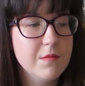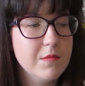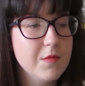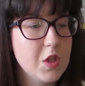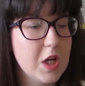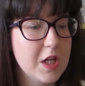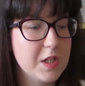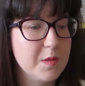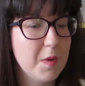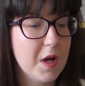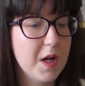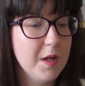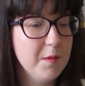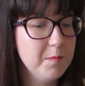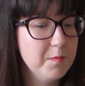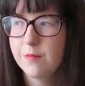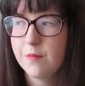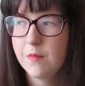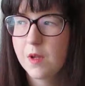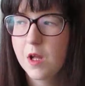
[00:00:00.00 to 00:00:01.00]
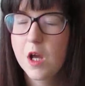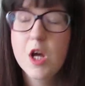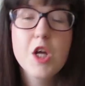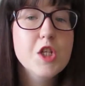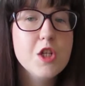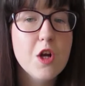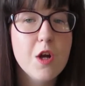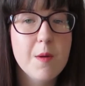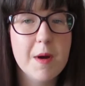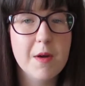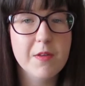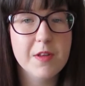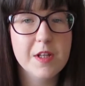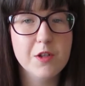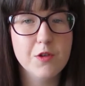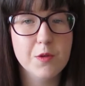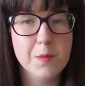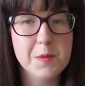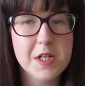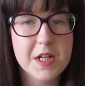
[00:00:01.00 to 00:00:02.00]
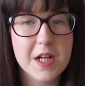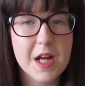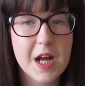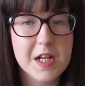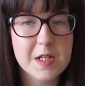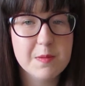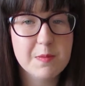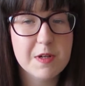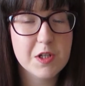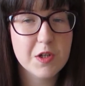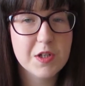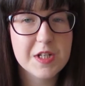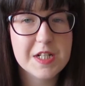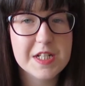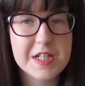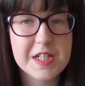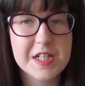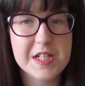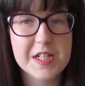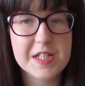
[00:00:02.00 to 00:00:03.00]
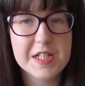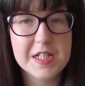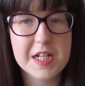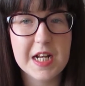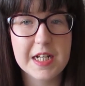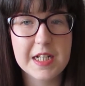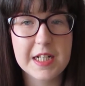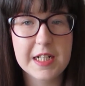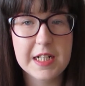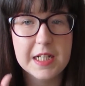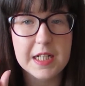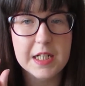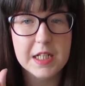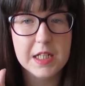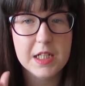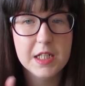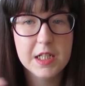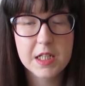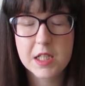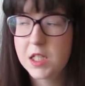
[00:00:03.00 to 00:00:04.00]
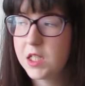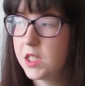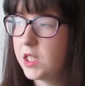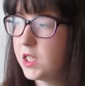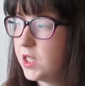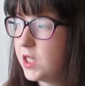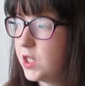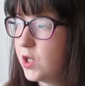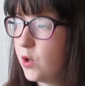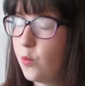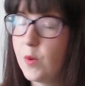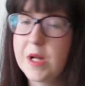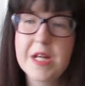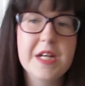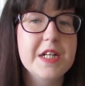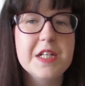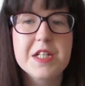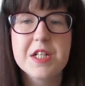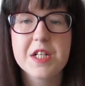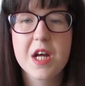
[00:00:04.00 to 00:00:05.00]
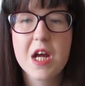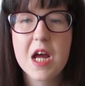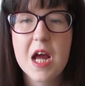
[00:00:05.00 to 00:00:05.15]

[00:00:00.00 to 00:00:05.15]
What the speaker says: Jasper, sorry about the interruption, guys. My dog is still slightly weird.